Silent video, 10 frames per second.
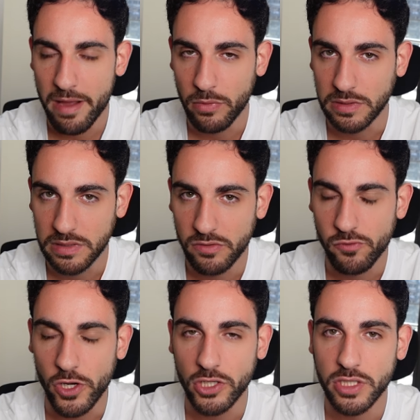able to
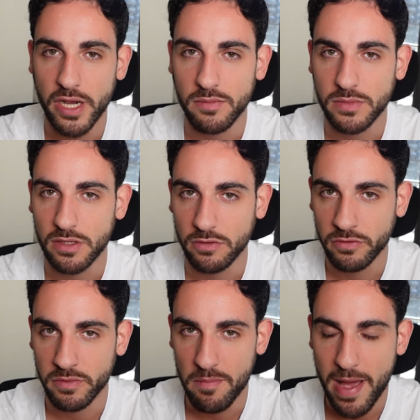differentiate
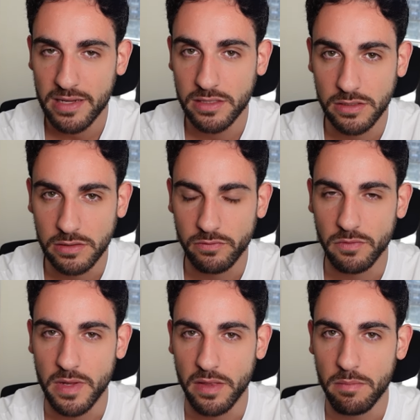themselves from the masses and
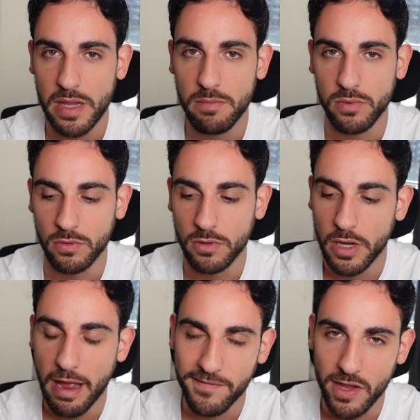from the other people.
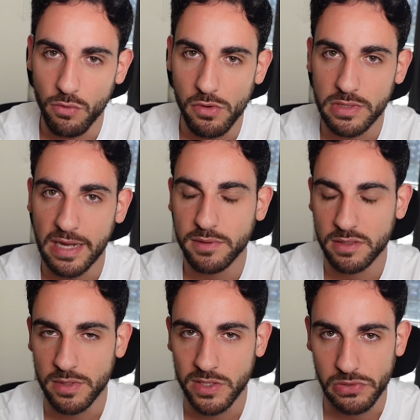And they rose up
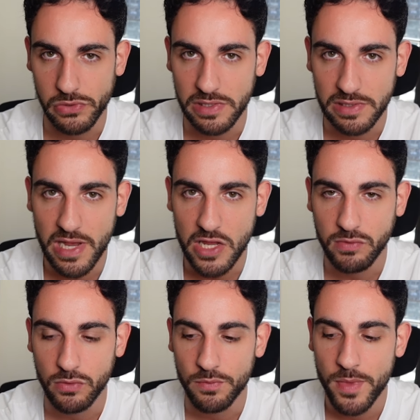to be so
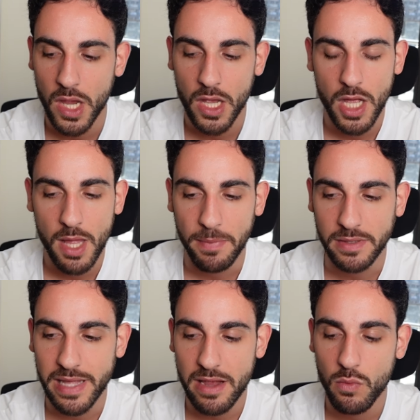successful
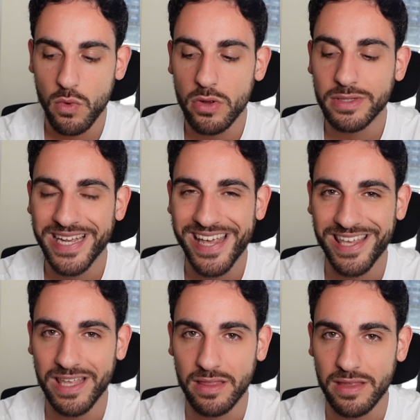because they weren't
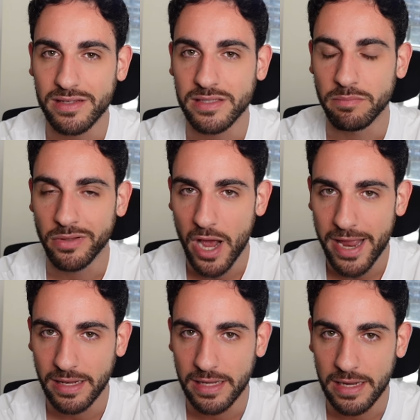taking things
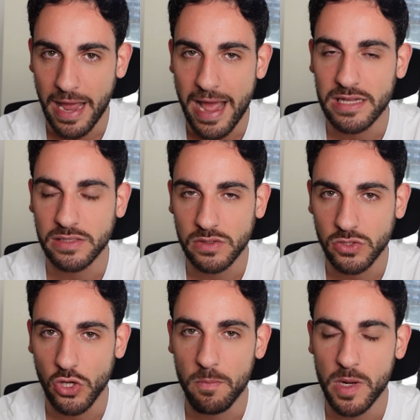blindly as
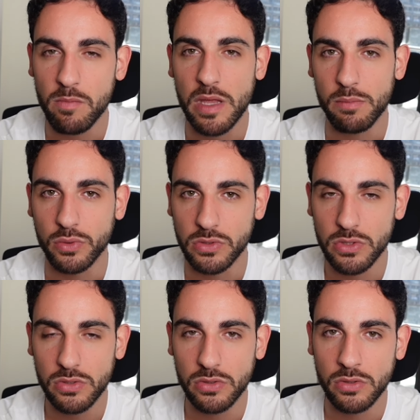so many people
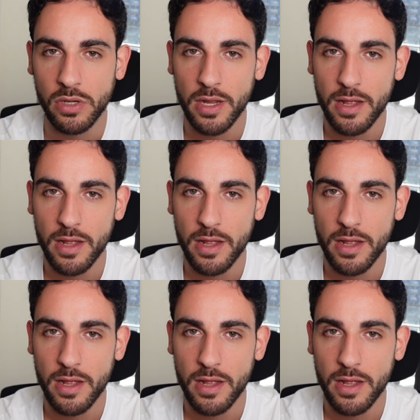do.